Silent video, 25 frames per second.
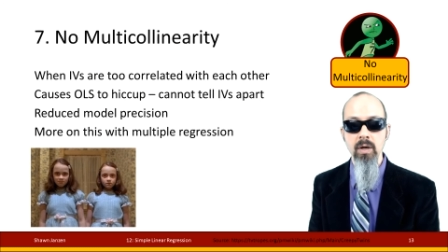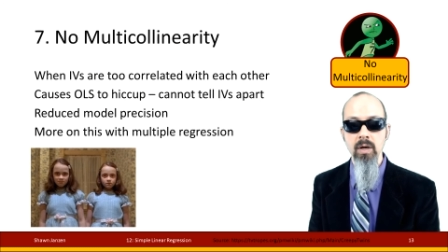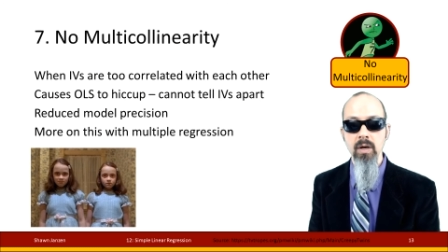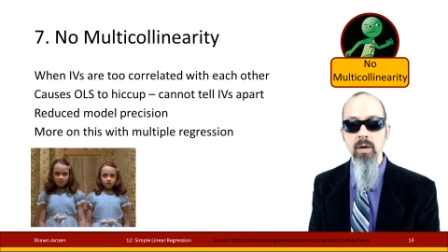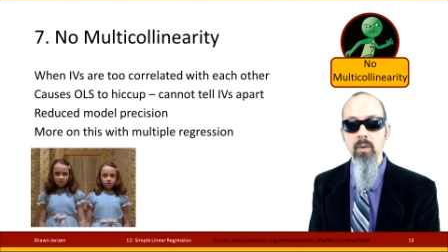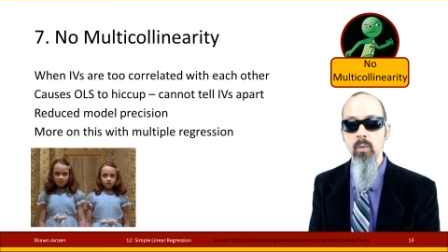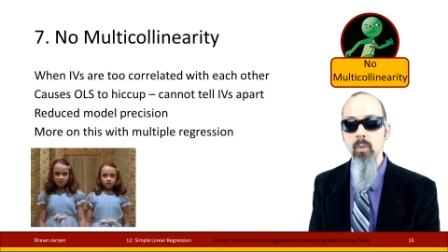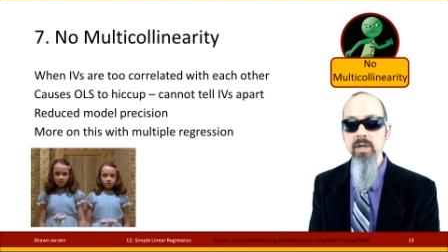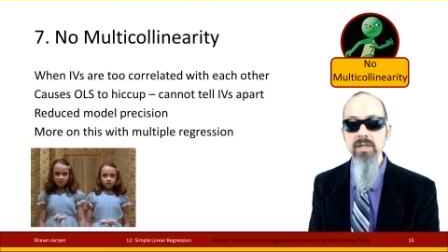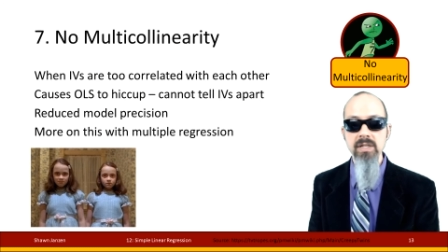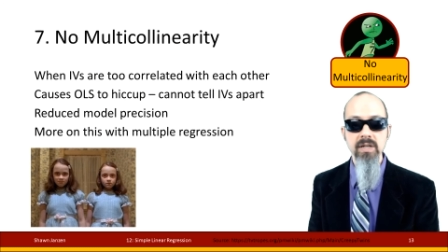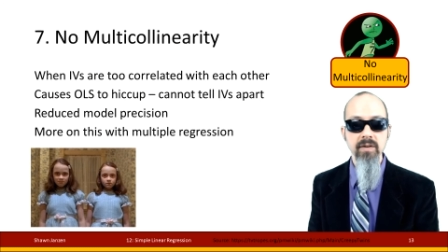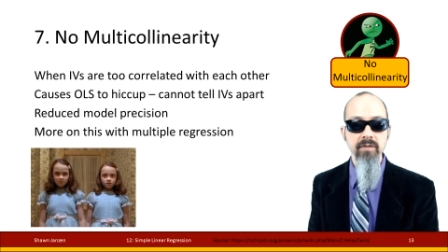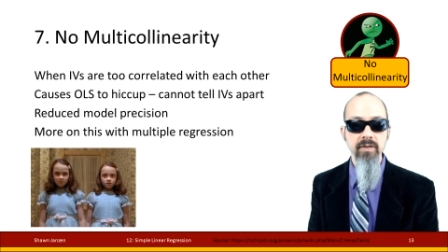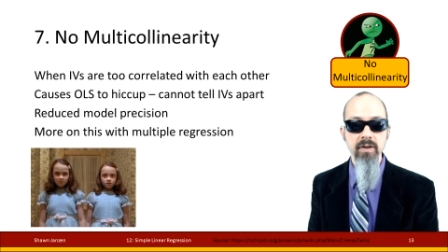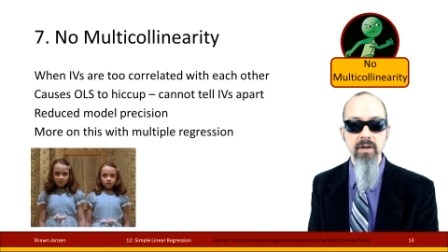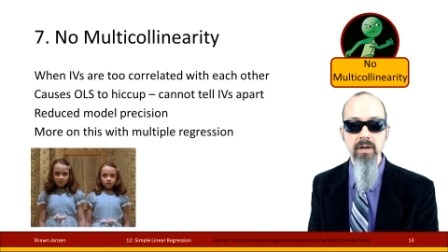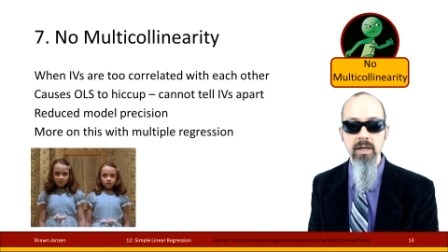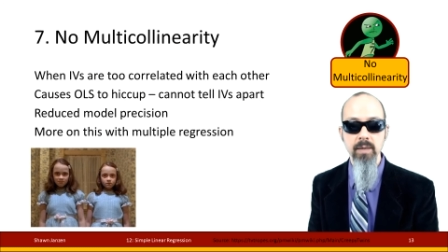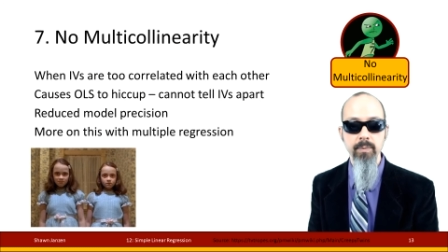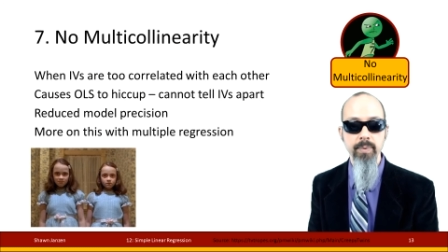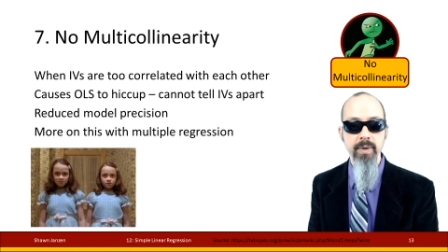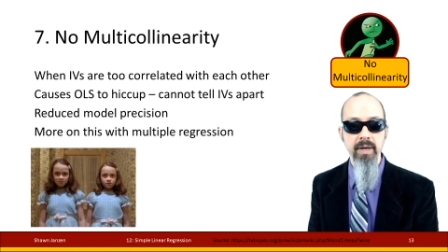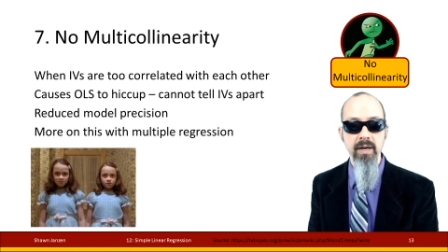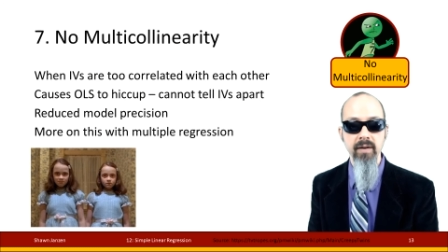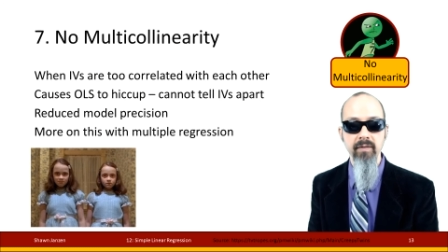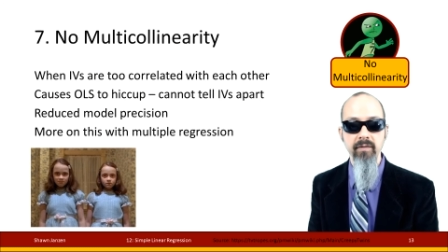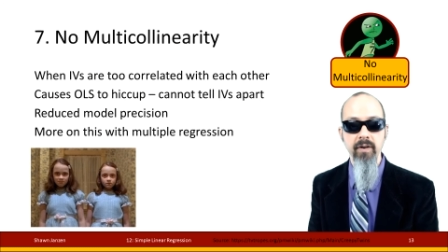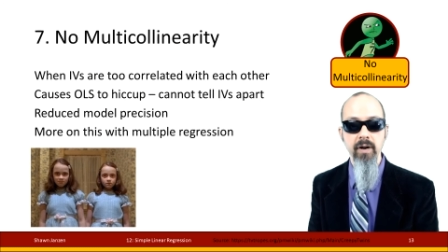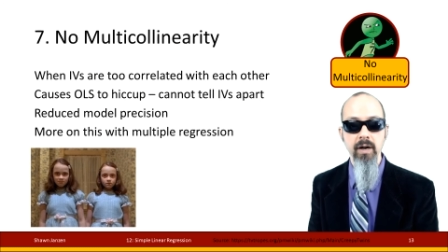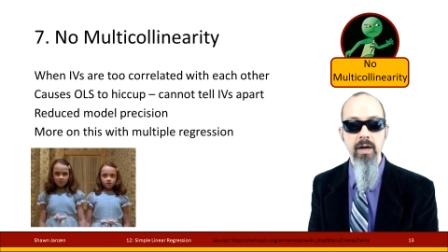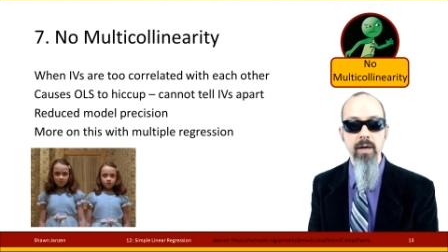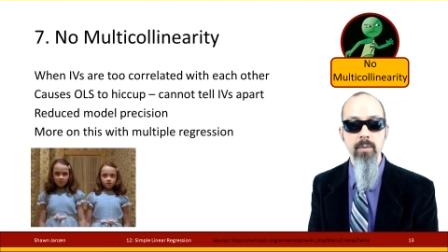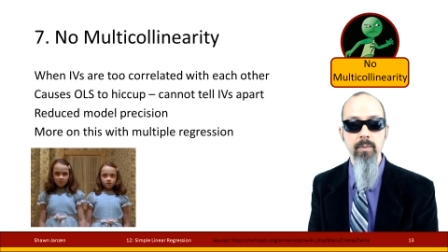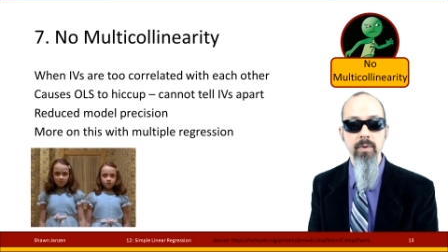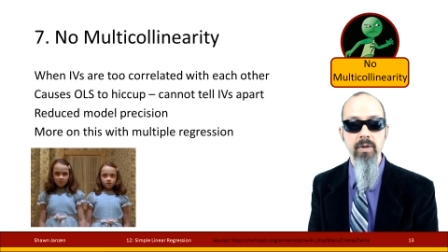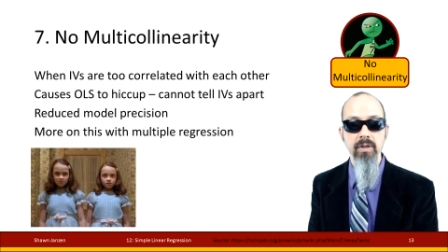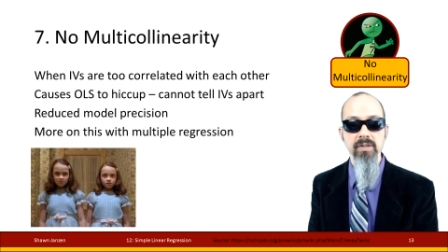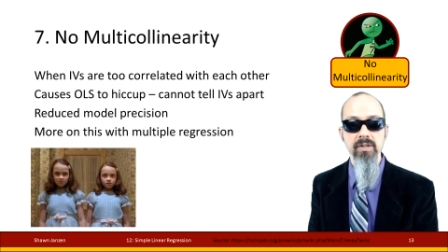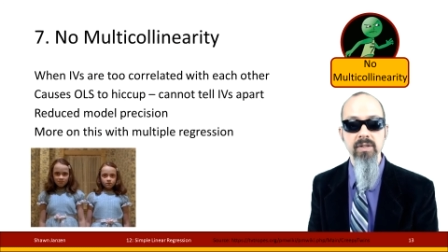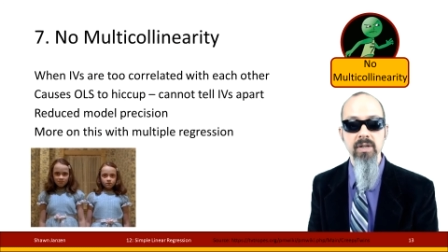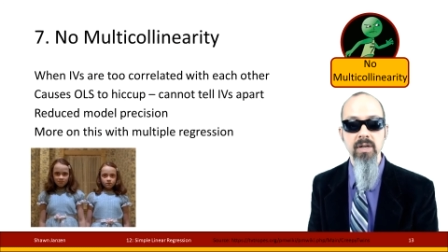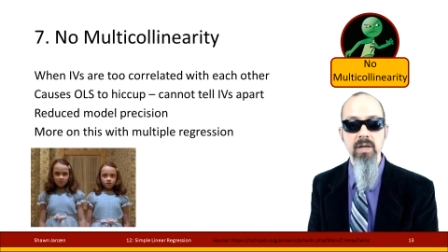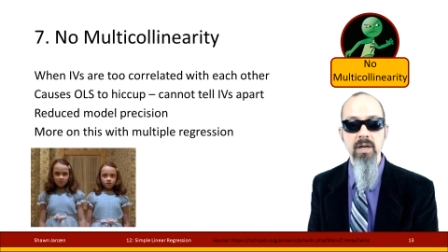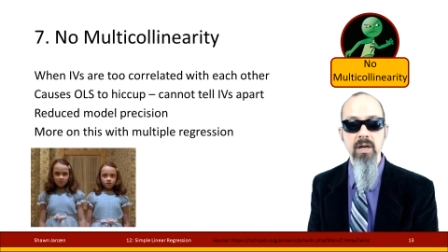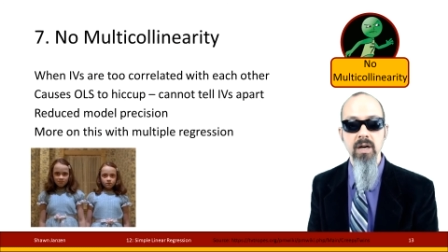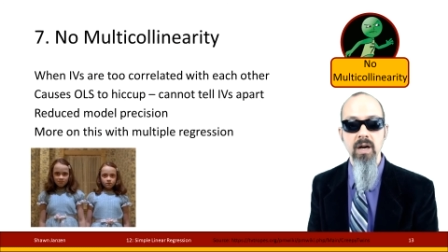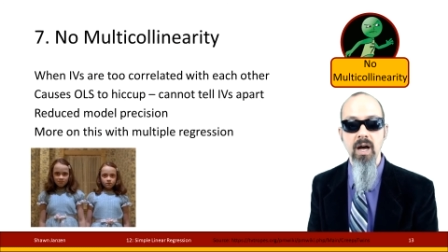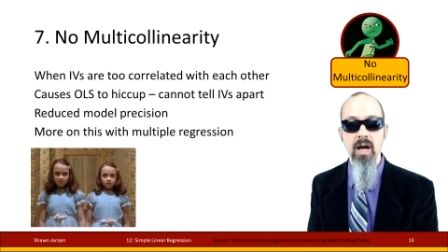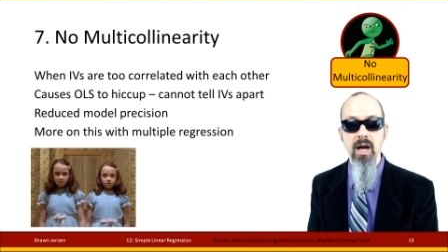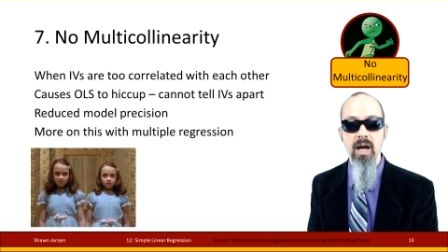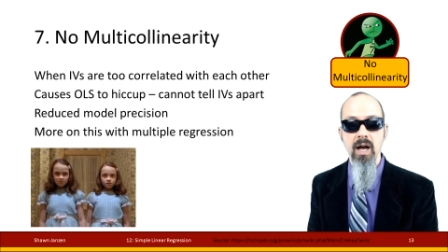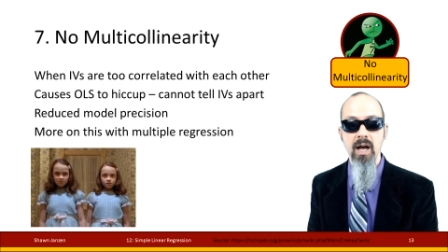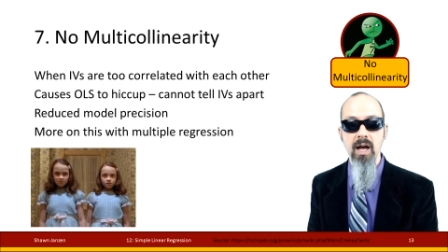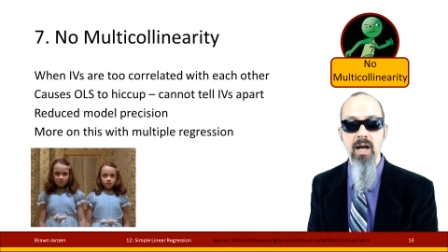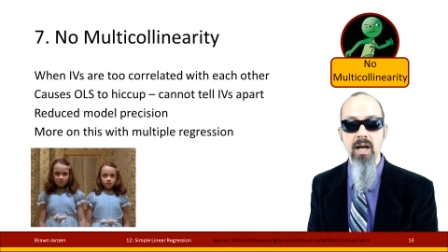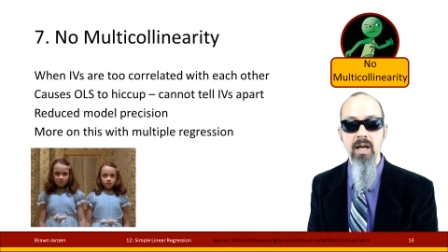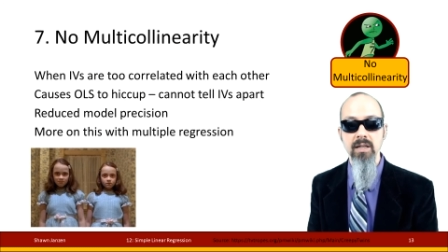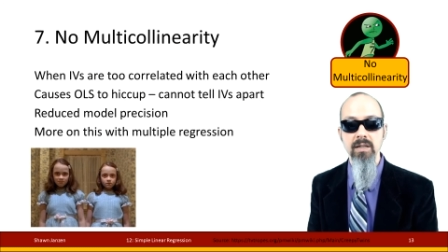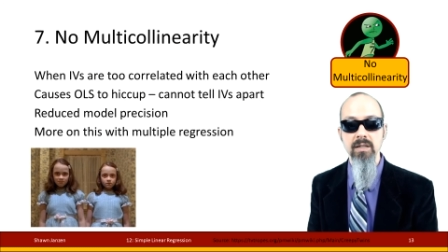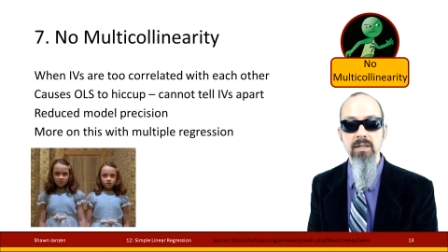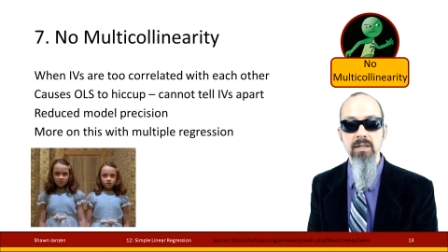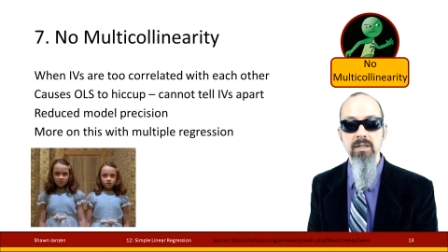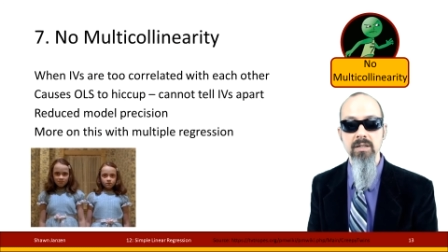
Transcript: which of your independent variables uh,